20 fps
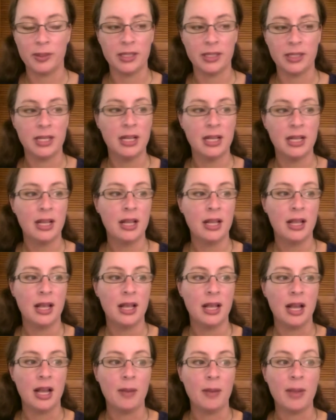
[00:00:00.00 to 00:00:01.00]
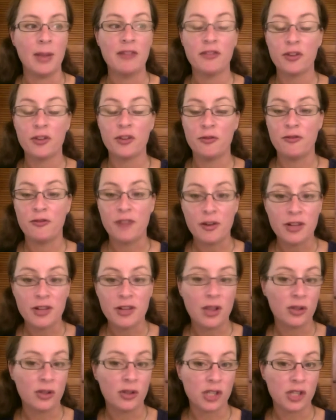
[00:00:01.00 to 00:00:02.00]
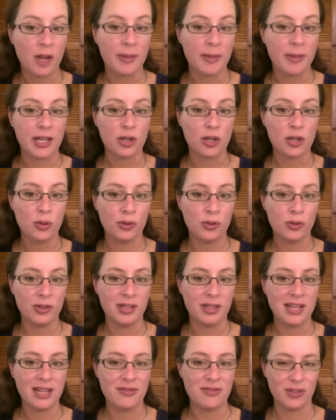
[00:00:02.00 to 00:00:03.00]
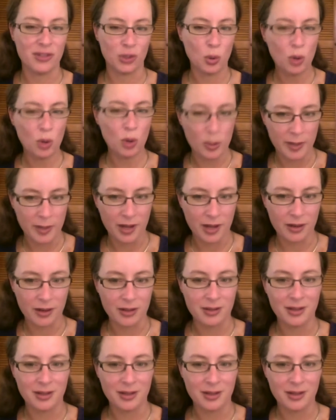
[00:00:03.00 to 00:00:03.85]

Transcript: And for a very long time, I couldn't even talk about it.